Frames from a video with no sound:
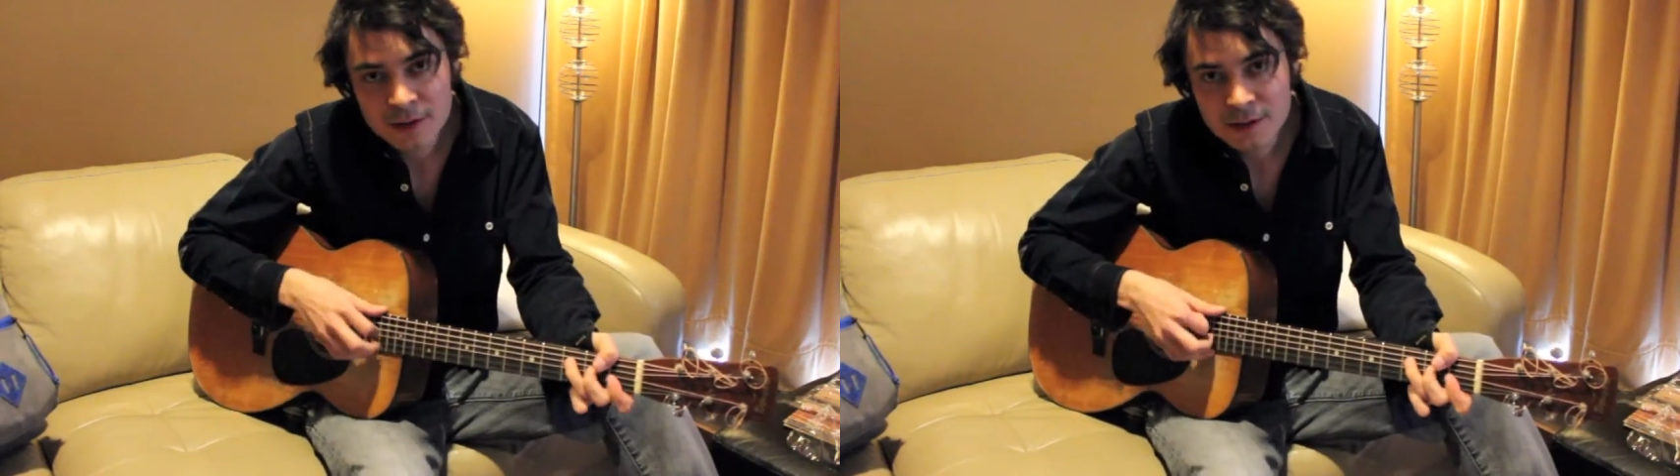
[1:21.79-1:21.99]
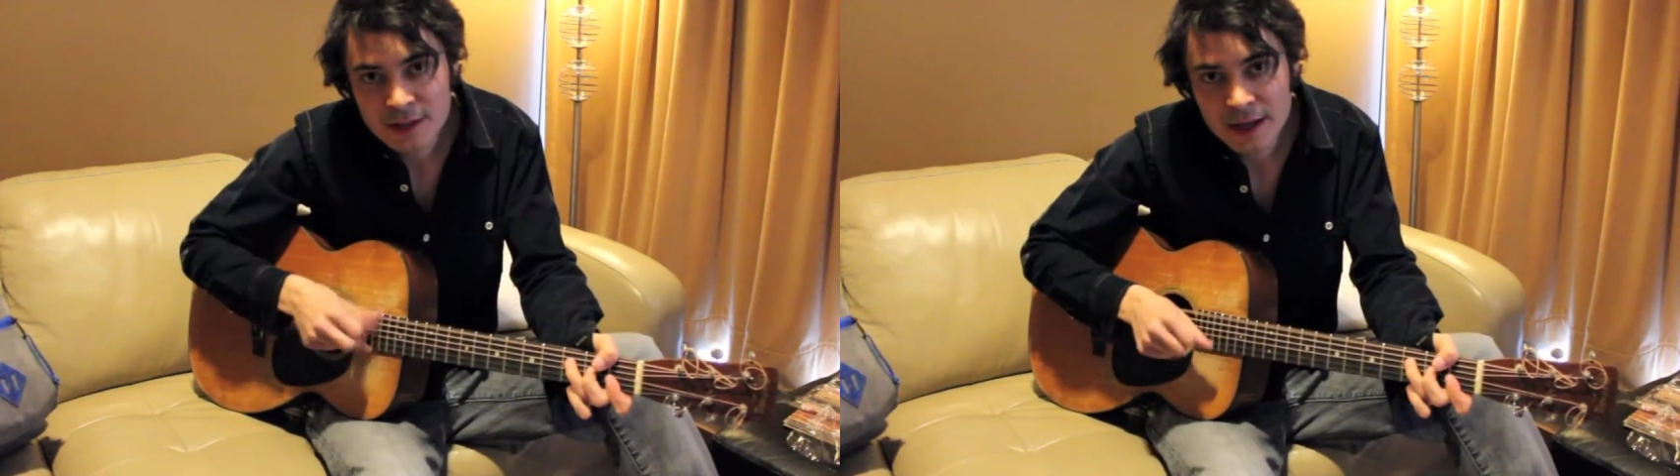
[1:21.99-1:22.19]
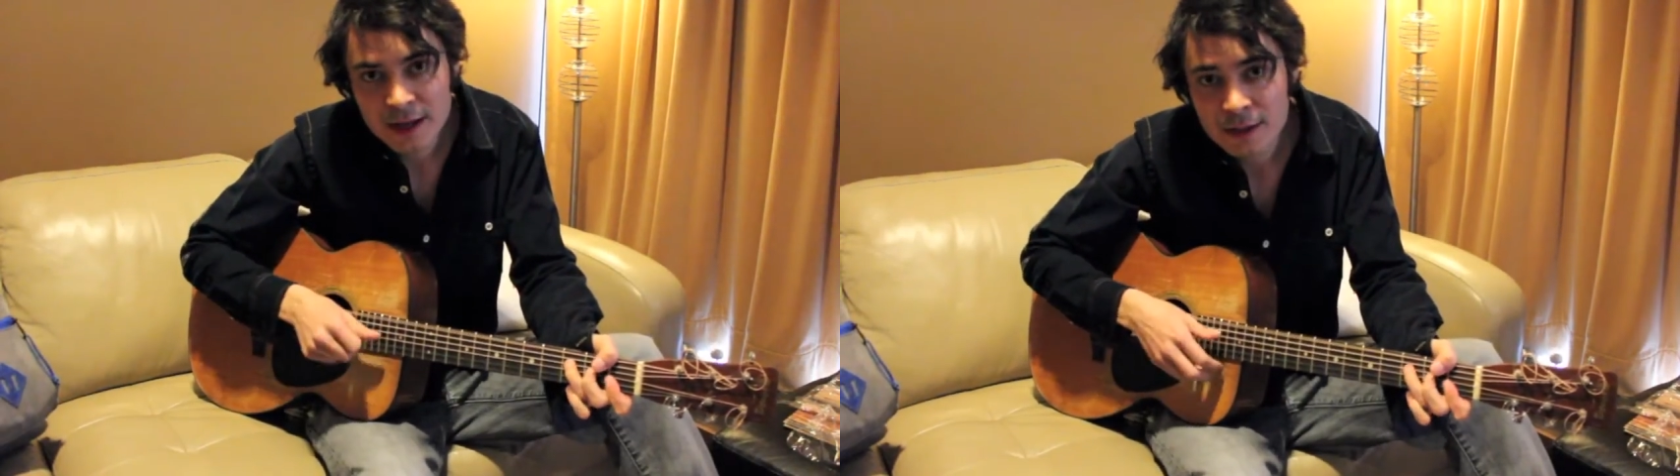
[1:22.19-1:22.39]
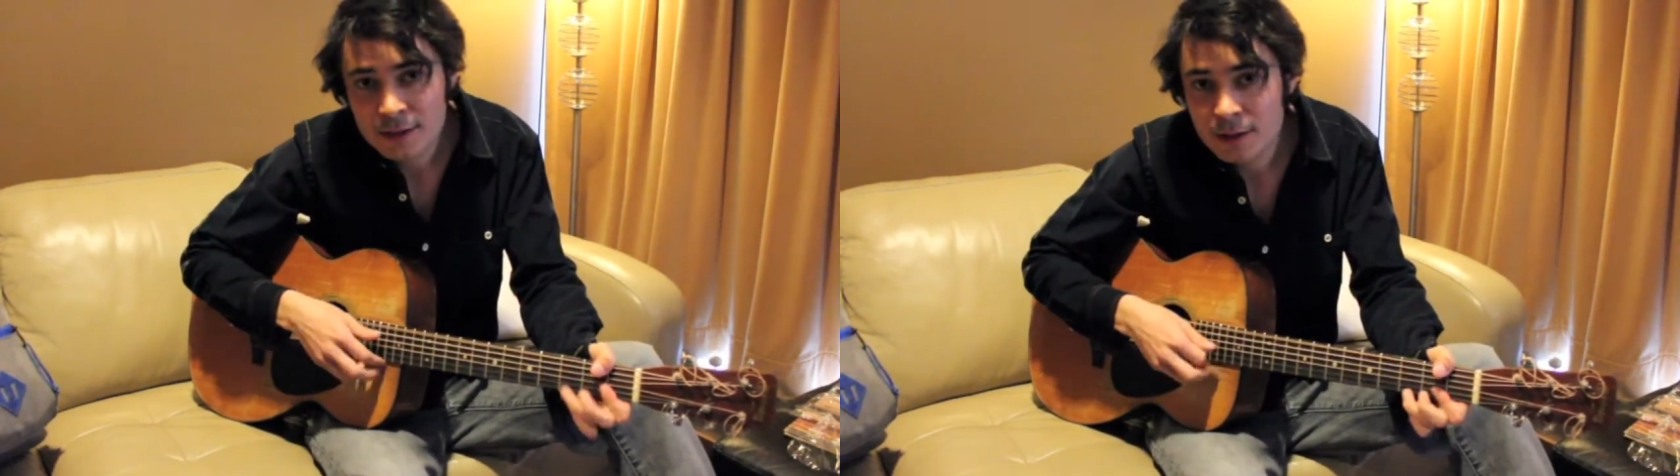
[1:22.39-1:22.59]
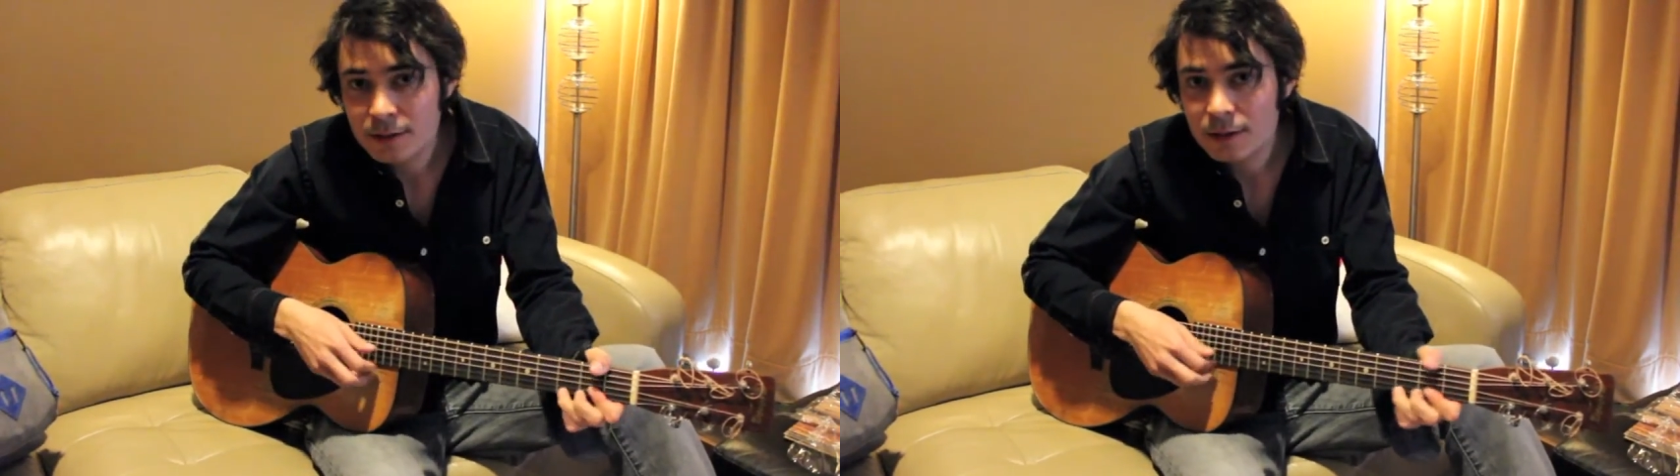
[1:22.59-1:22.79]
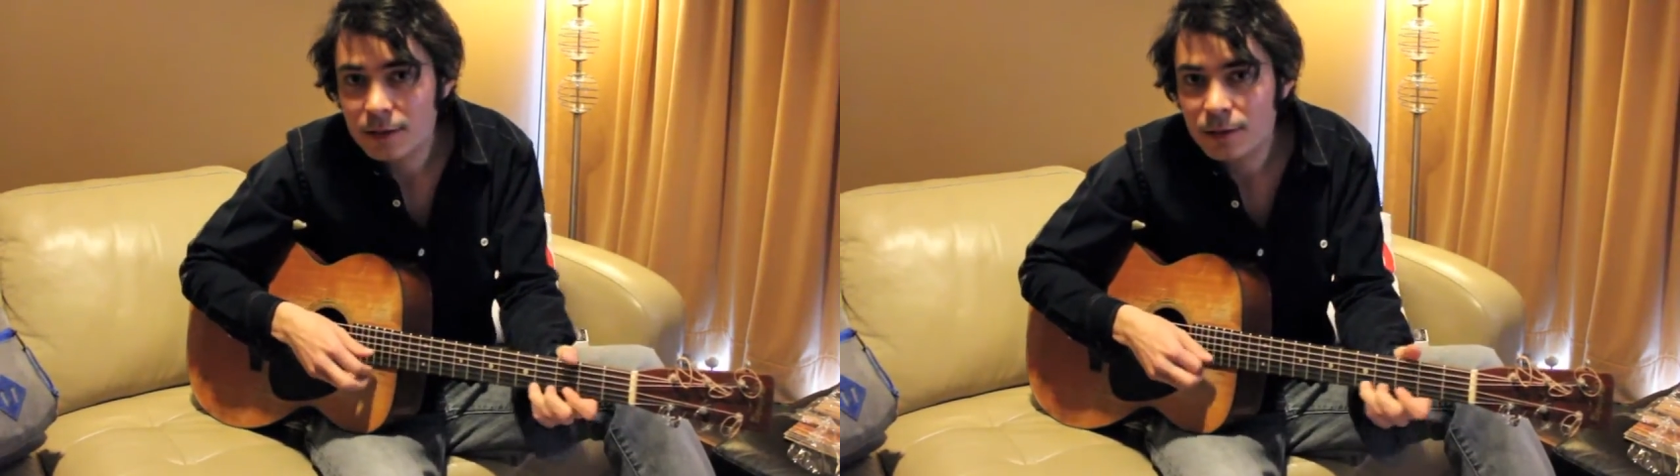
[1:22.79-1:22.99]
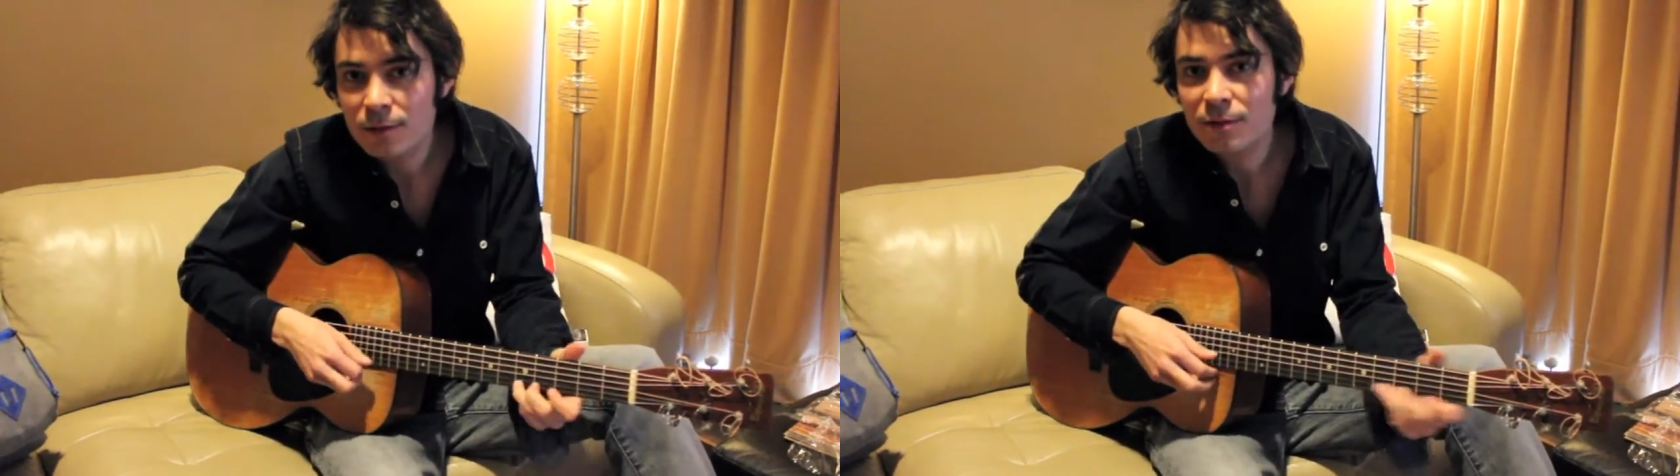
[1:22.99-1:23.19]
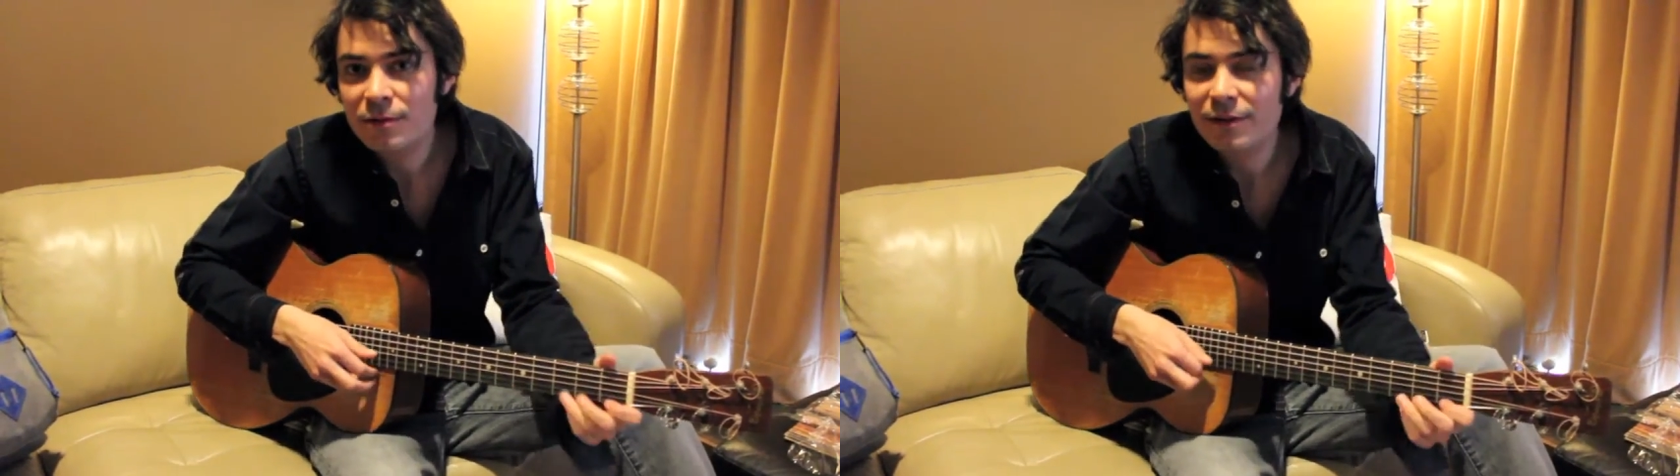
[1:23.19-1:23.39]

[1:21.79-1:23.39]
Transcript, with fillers: as there's just the two of